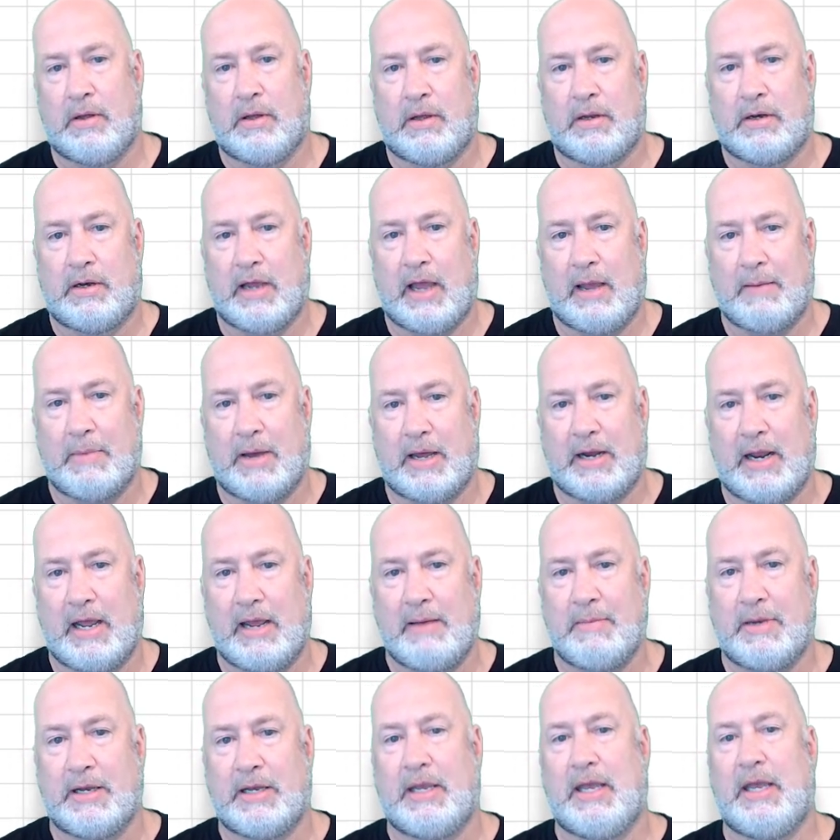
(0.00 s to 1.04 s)
Type my
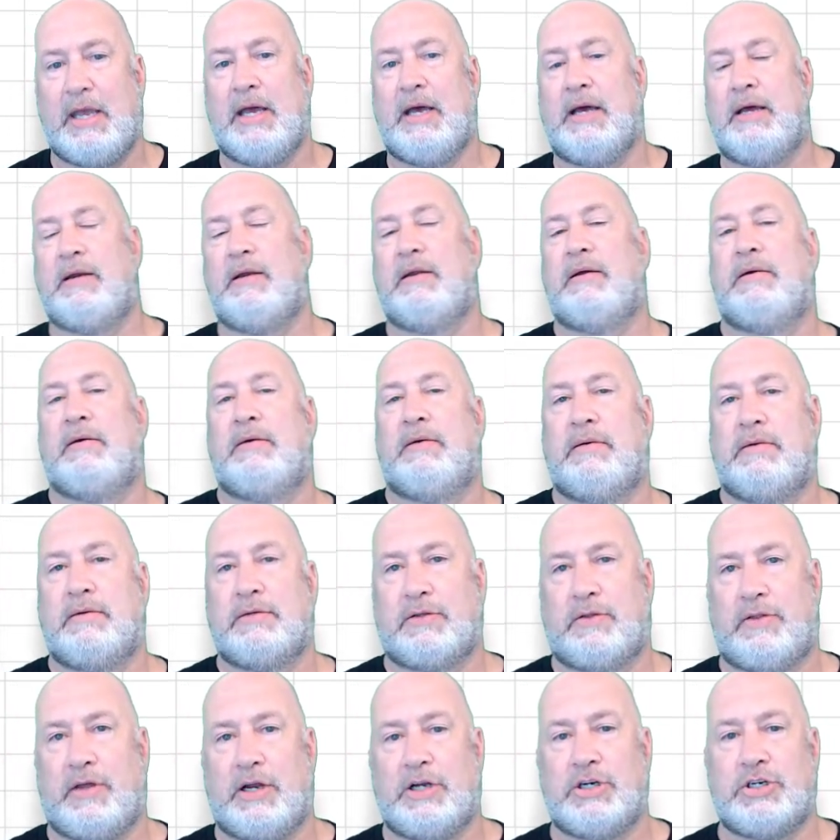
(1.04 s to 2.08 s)
name again.
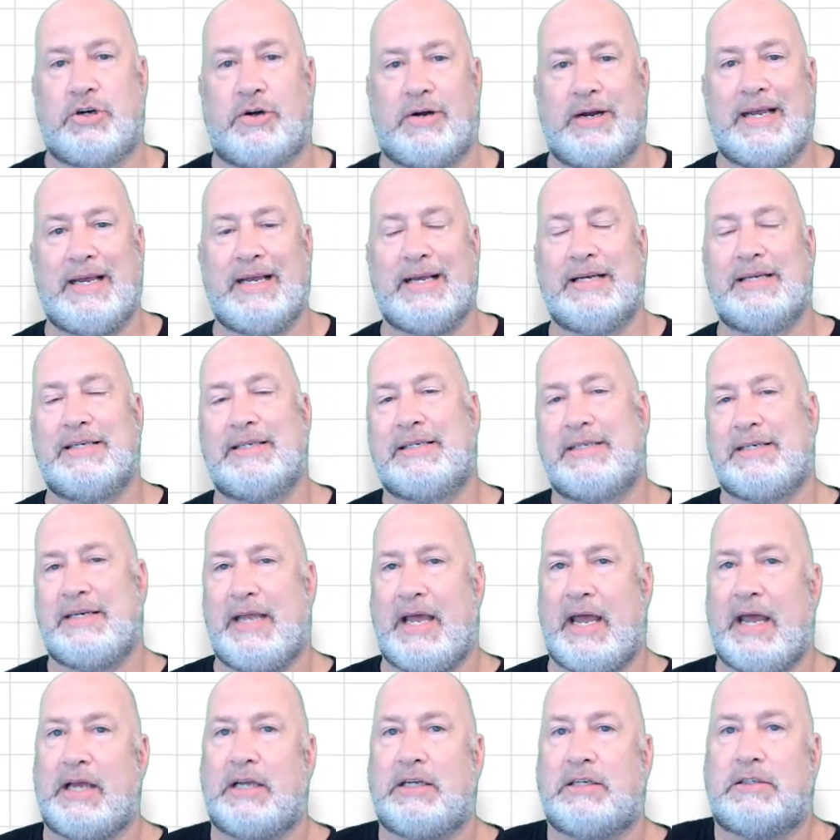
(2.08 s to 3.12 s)
So there's your is
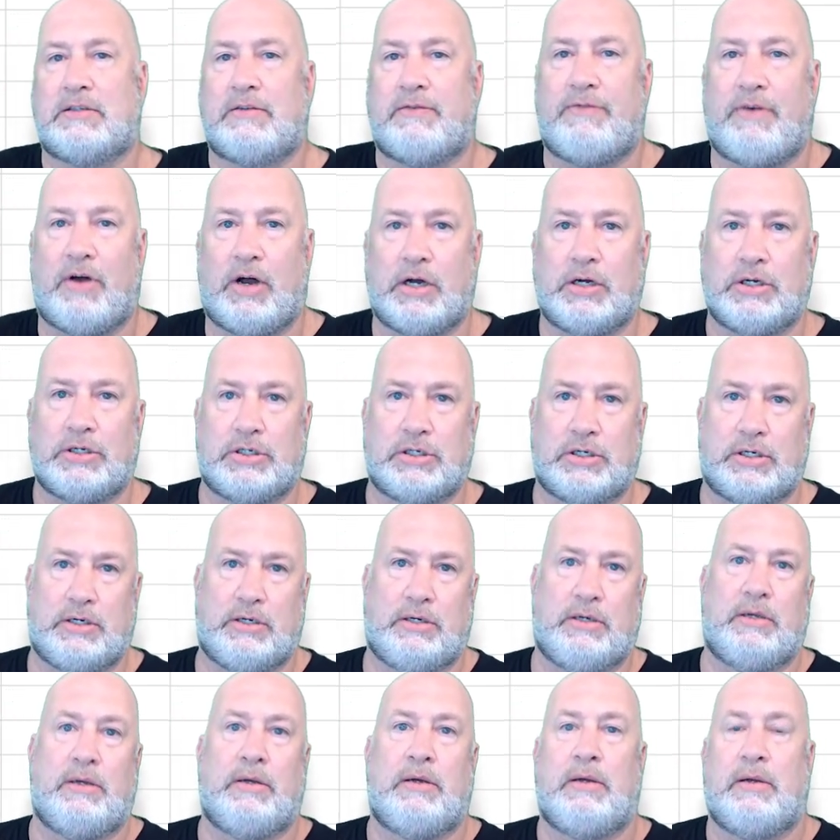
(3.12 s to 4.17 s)
text function
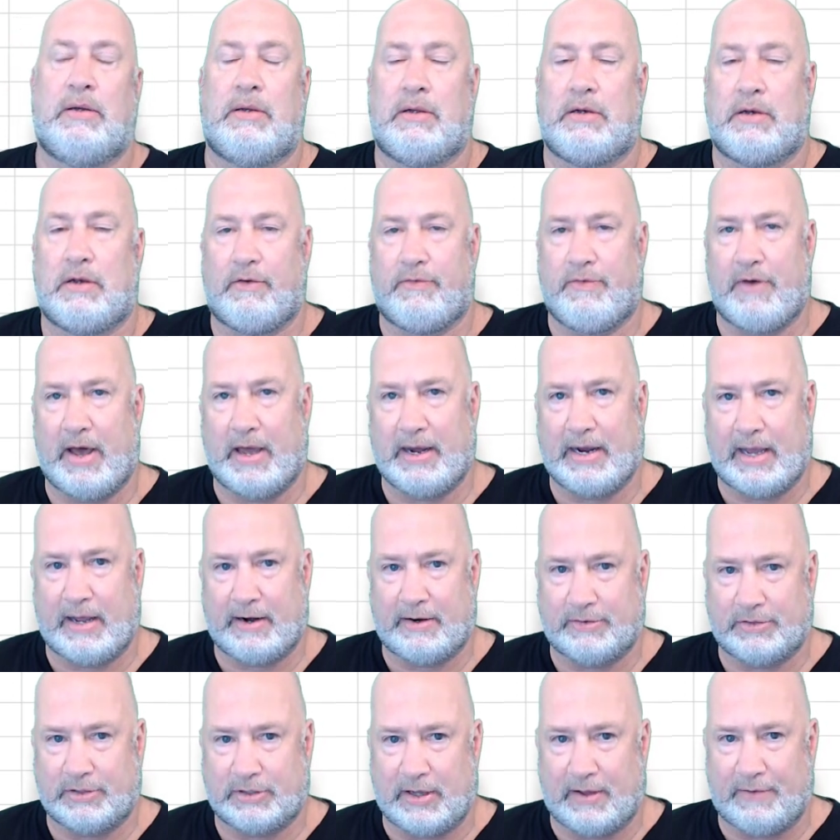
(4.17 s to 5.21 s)
to find out
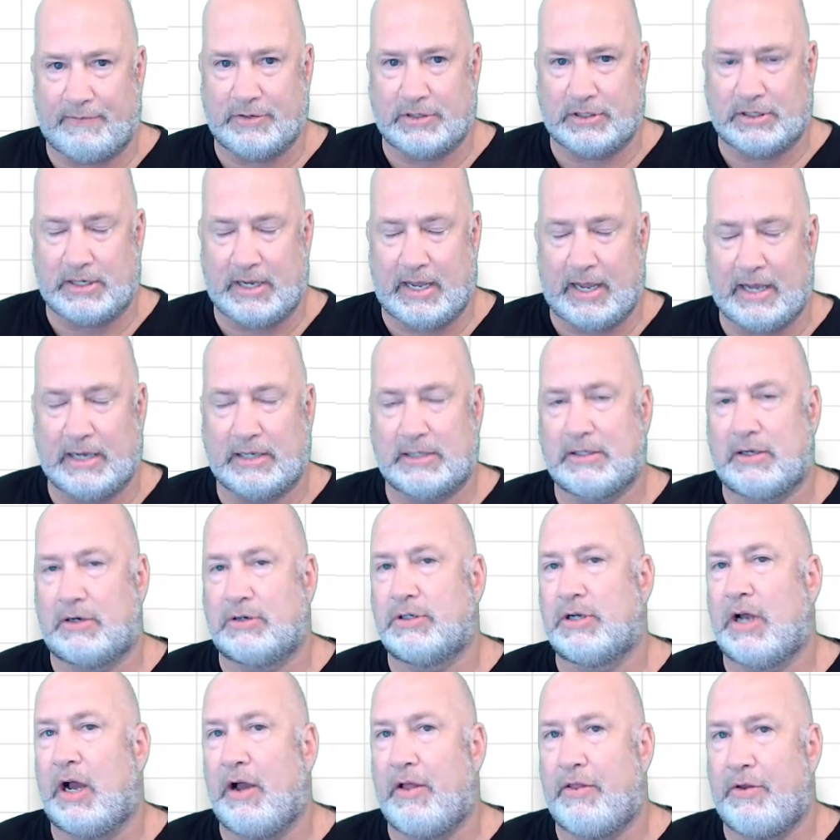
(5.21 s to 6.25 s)
if stuff is text. There's
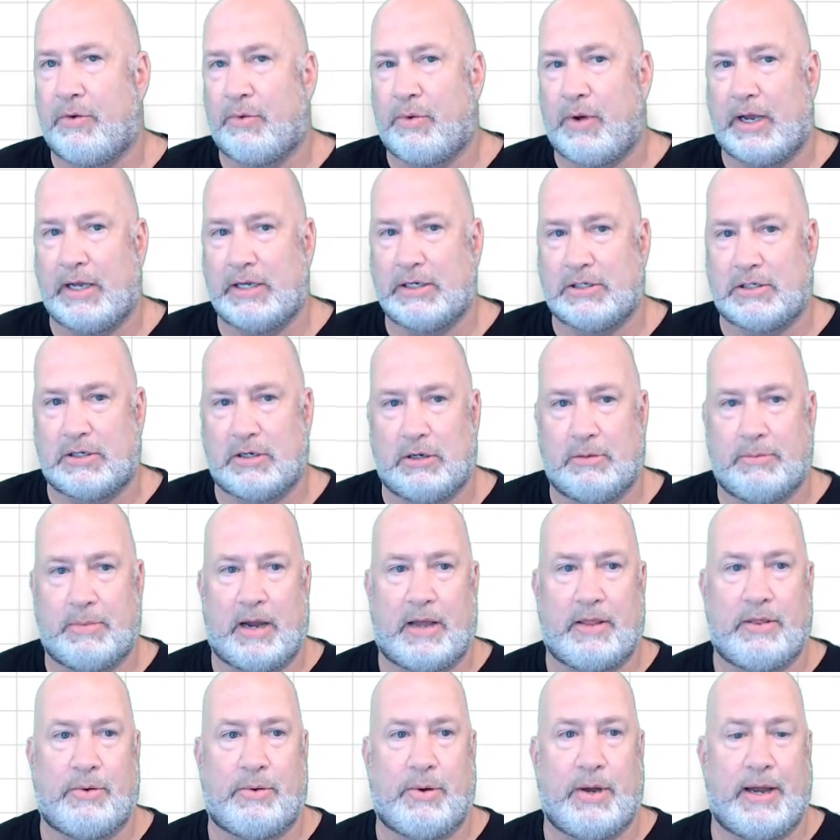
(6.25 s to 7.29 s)
other ways too, by
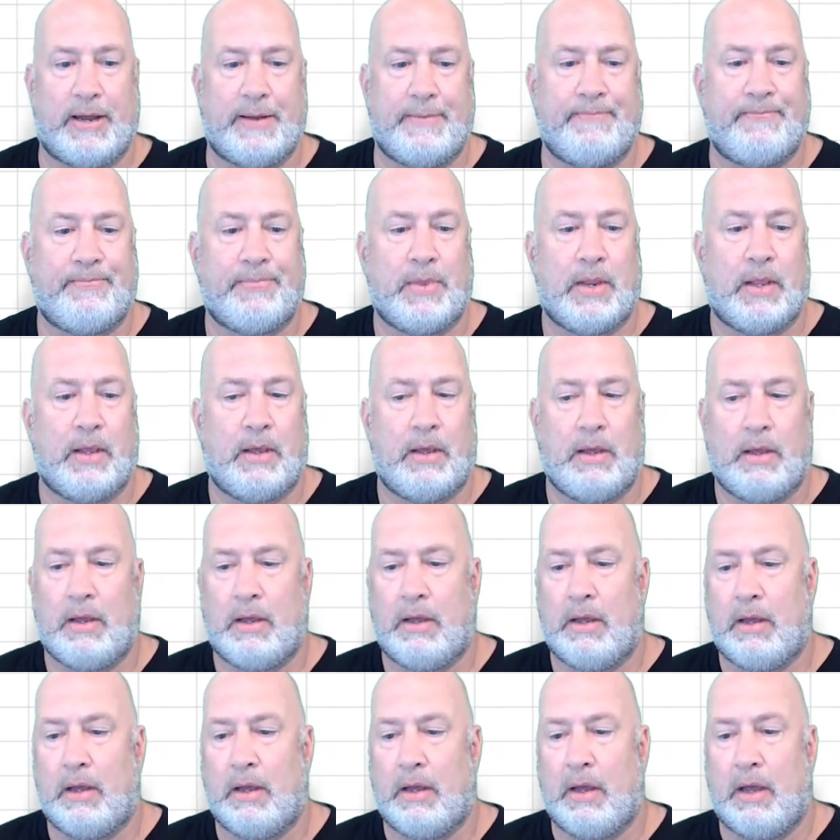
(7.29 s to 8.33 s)
the way.
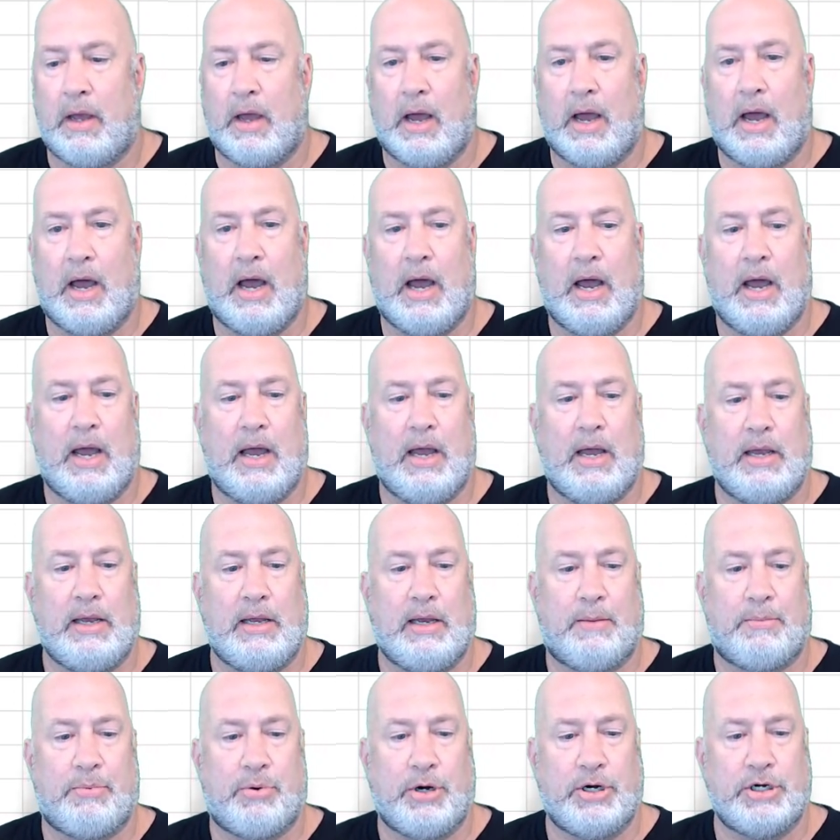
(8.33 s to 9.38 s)
I
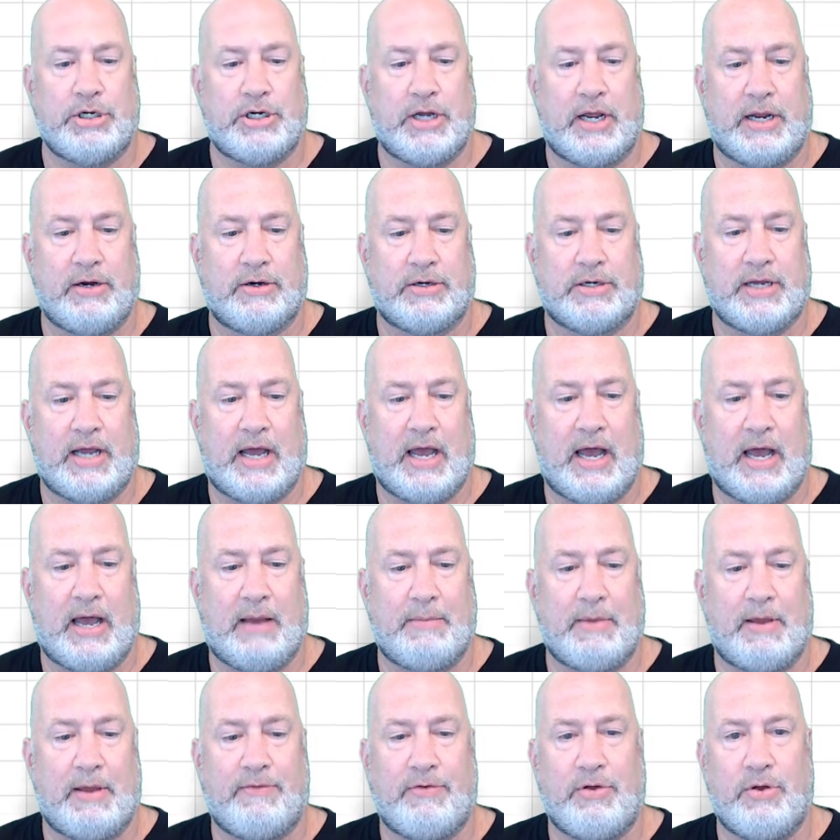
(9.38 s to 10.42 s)
appreciate your
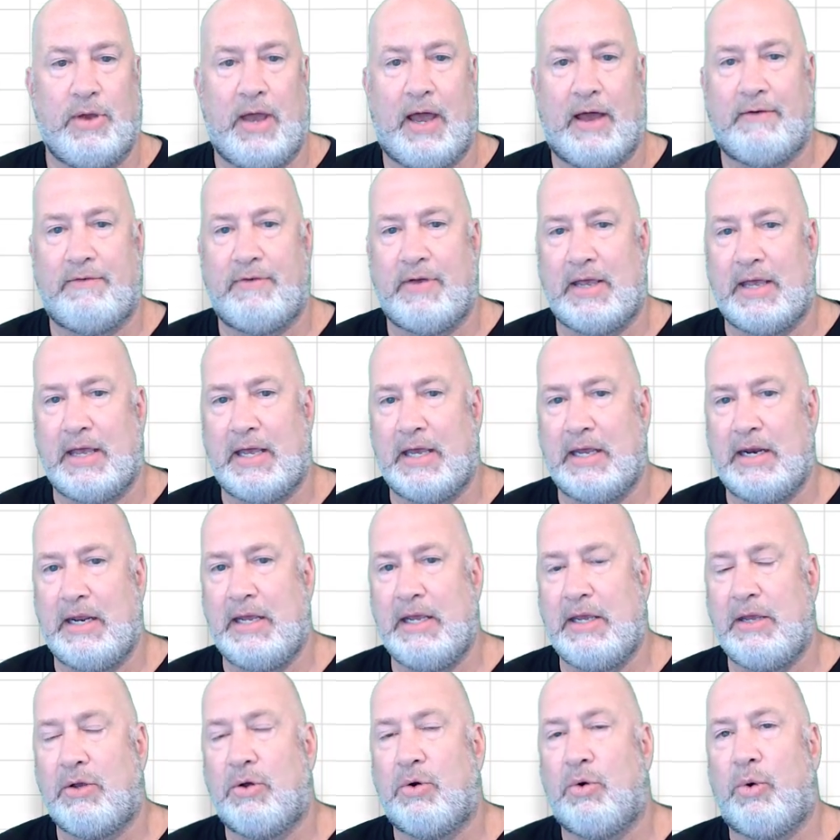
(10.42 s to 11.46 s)
time. If you have
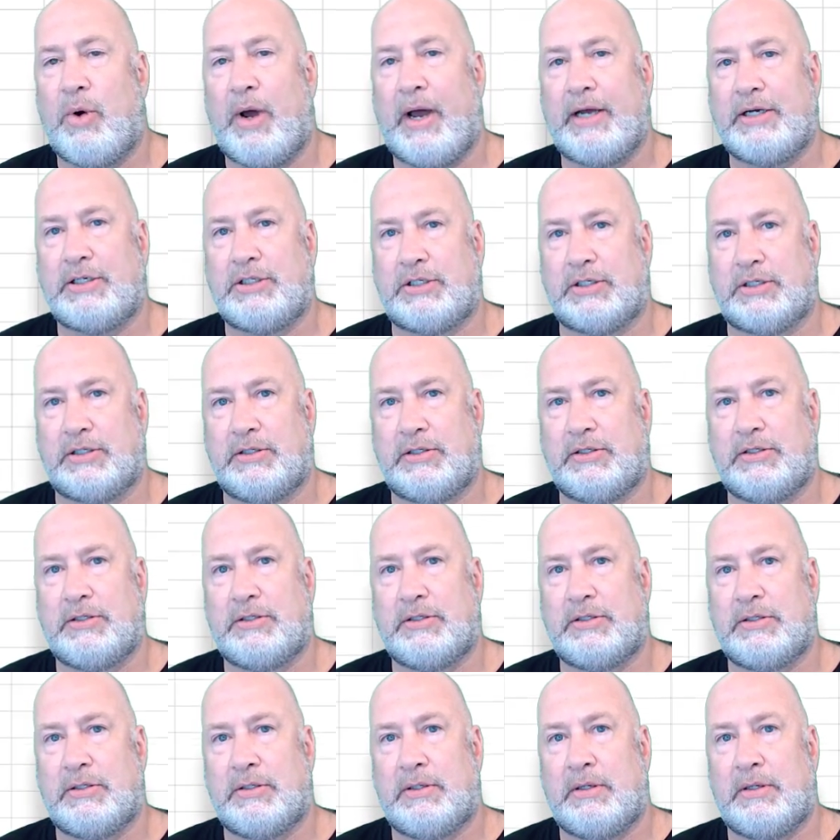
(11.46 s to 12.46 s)
any questions